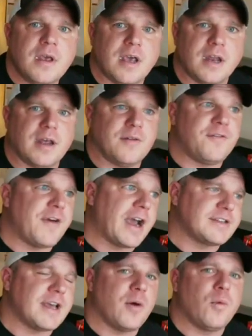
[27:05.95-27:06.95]
And in
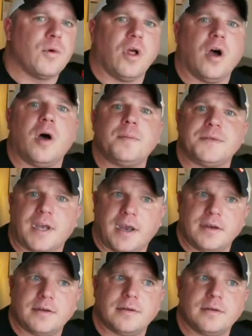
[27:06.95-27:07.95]
fact, I will
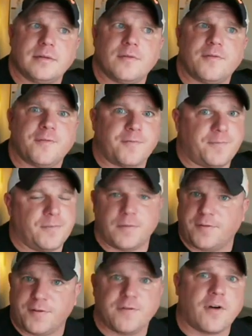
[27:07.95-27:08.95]
update.
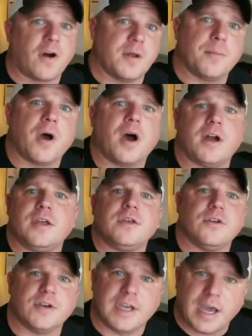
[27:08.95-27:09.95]
If you've already bought it,
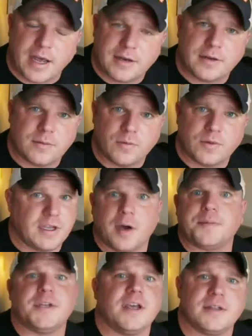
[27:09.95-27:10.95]
you'll get the
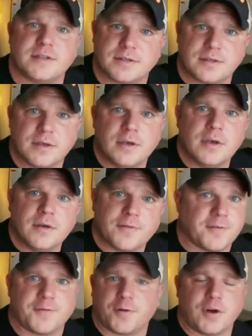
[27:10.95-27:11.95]
updates
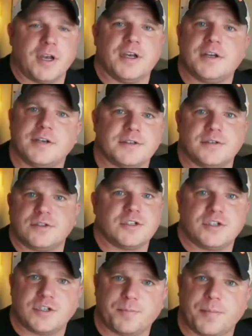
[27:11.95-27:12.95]
for free because it'll
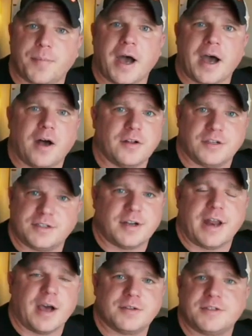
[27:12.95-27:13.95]
just I'll just
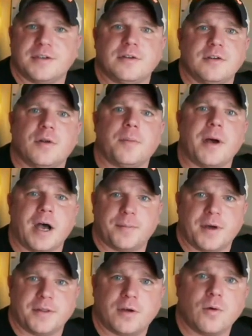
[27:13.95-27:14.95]
announce it. It'll
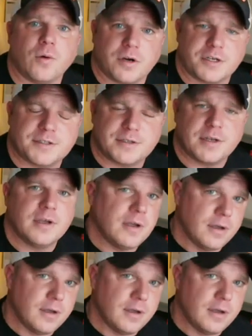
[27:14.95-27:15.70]
pop on the course.